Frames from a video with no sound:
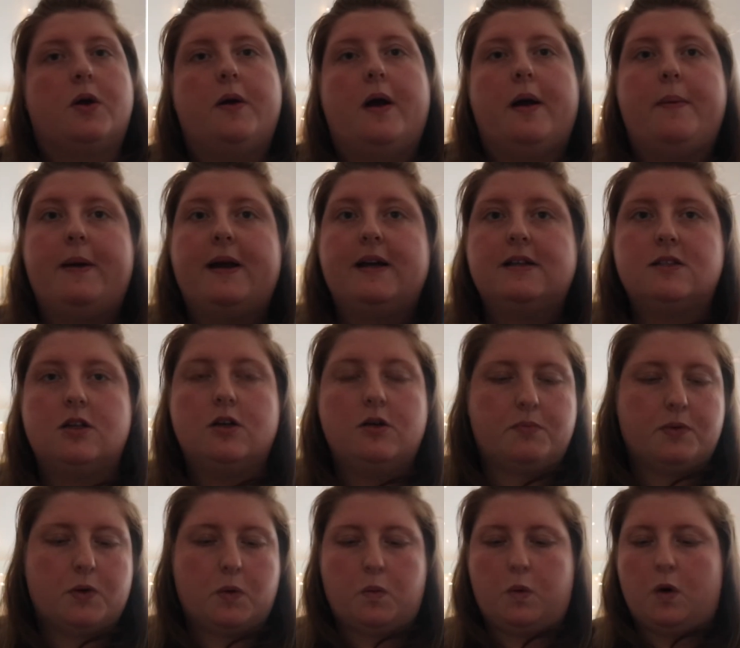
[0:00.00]
I picked
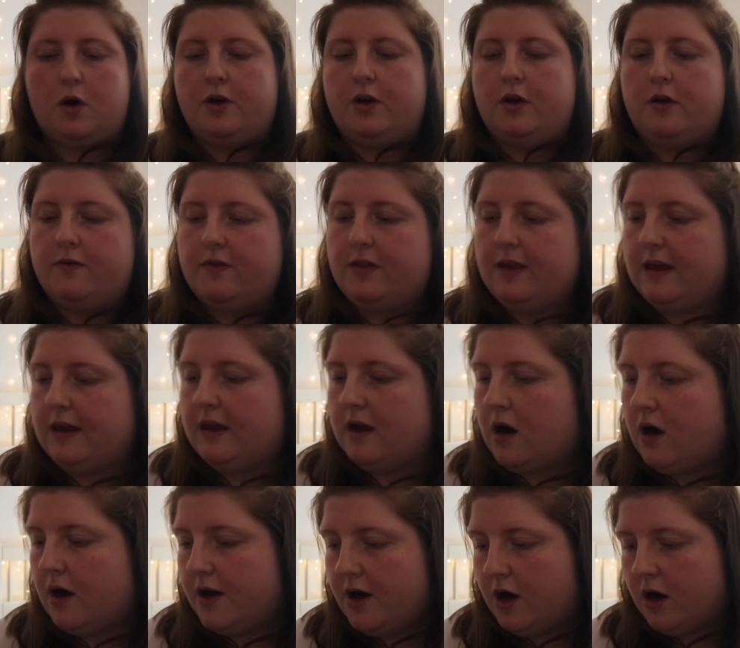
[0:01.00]
up one of the
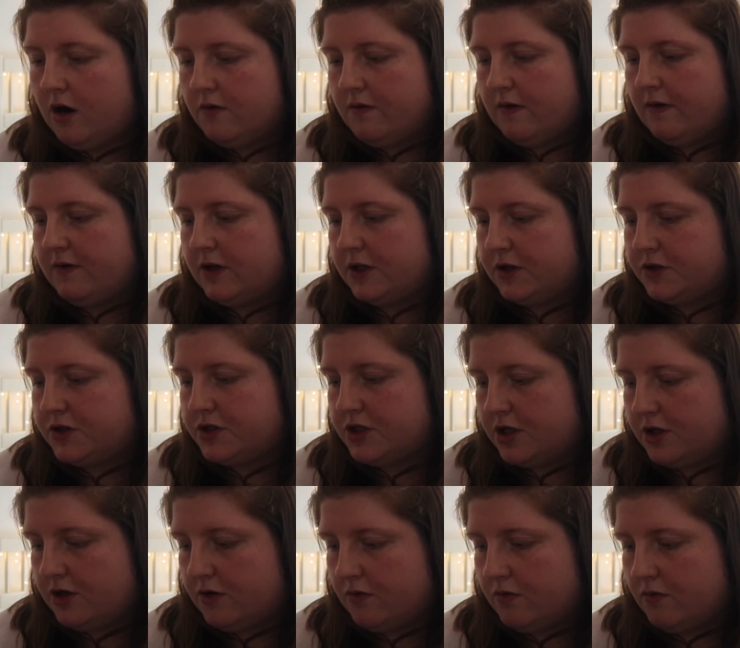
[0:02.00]
I Heart
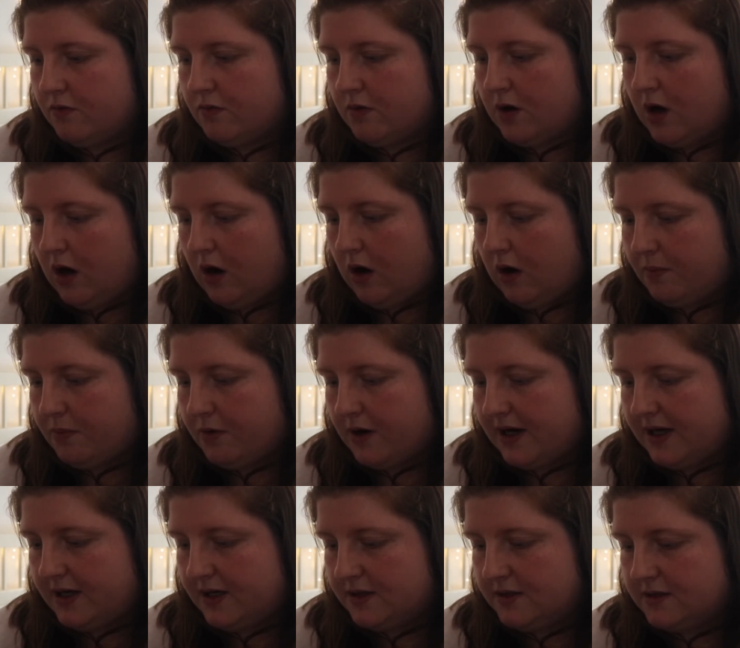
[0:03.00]
Revolution
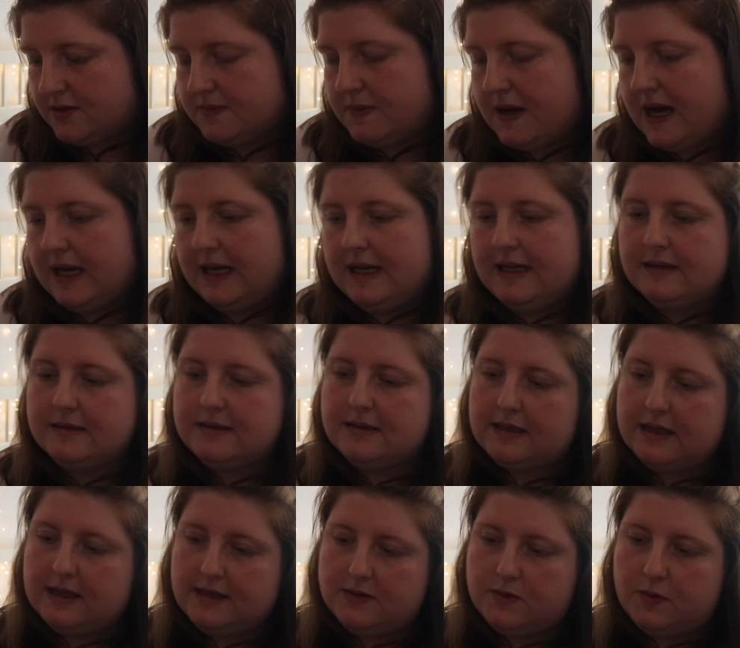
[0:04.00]
Heartbreakers palettes.
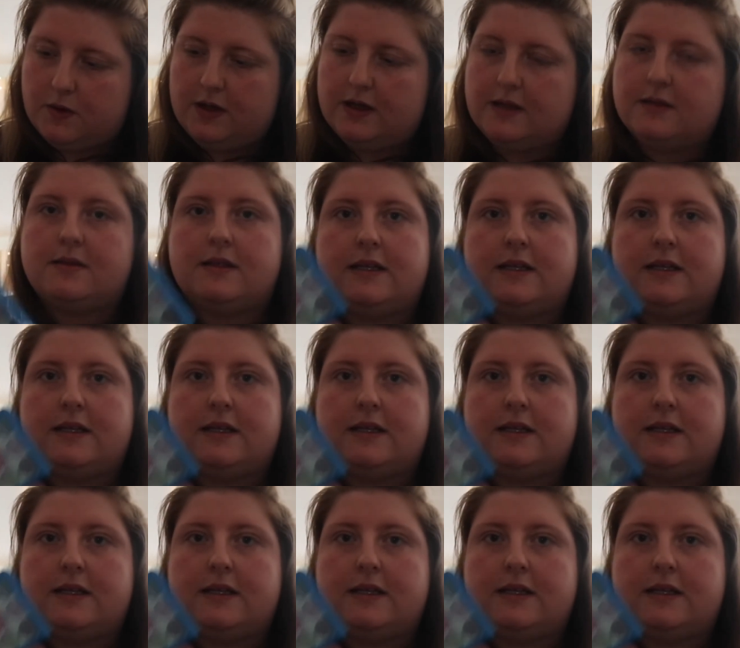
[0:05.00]
This one is the